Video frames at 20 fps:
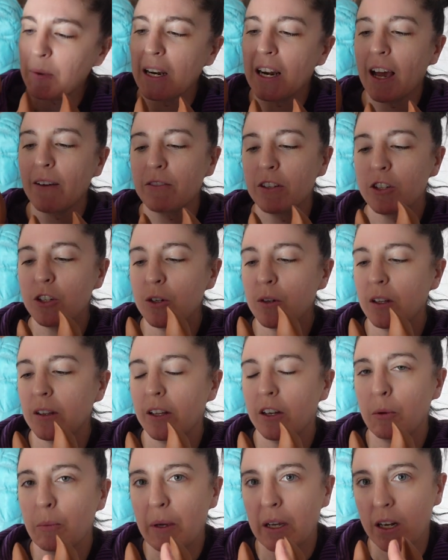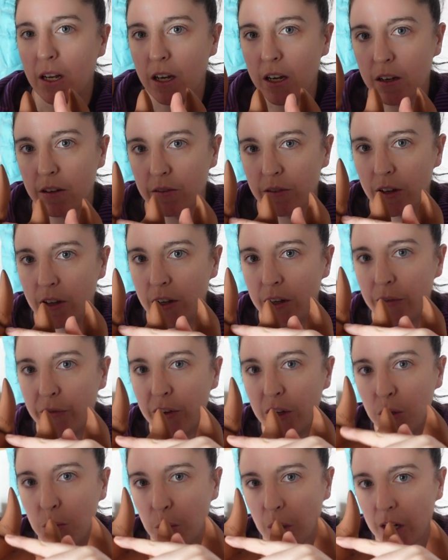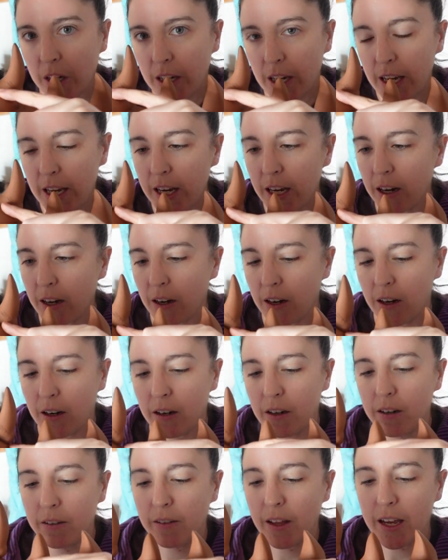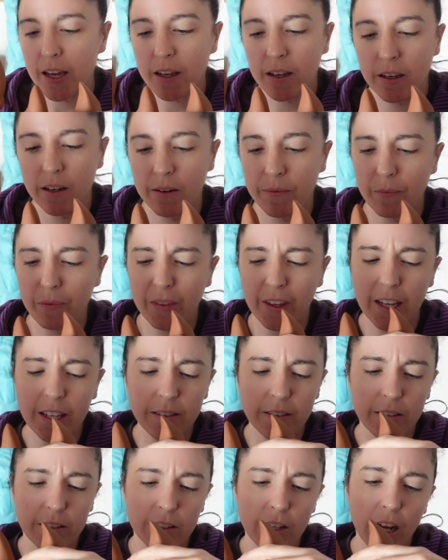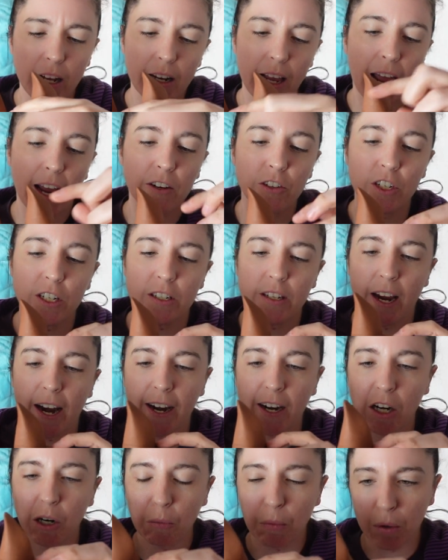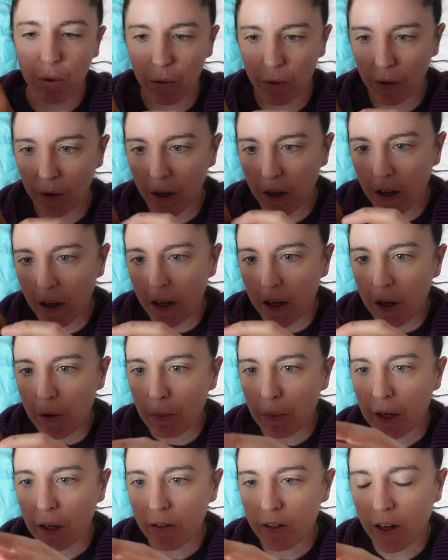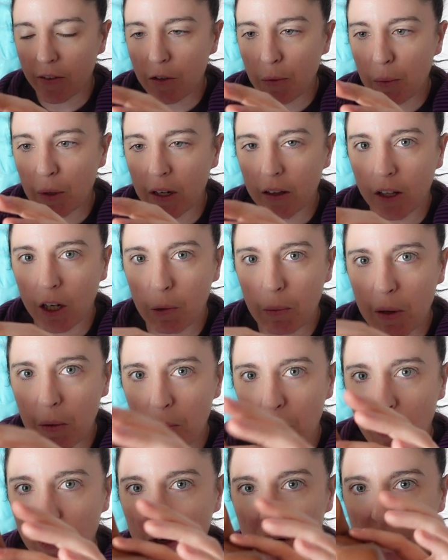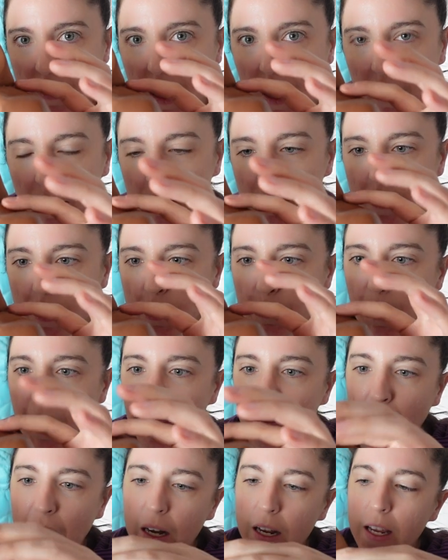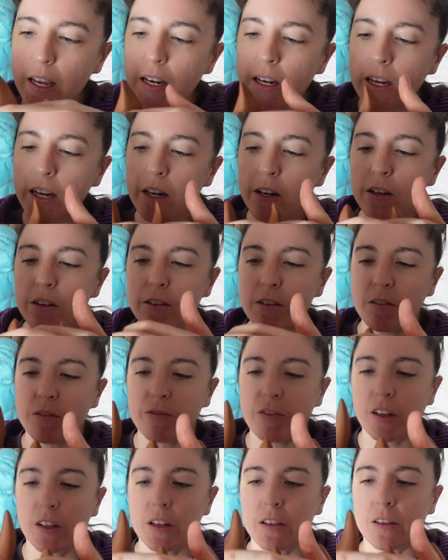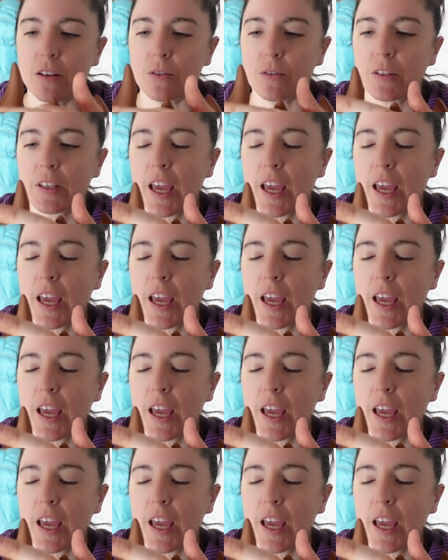gonna have to do a little bit of fill work here. Like, it's not actually terrible, but I also have to put a little bit more of that spot putty in here to fill in those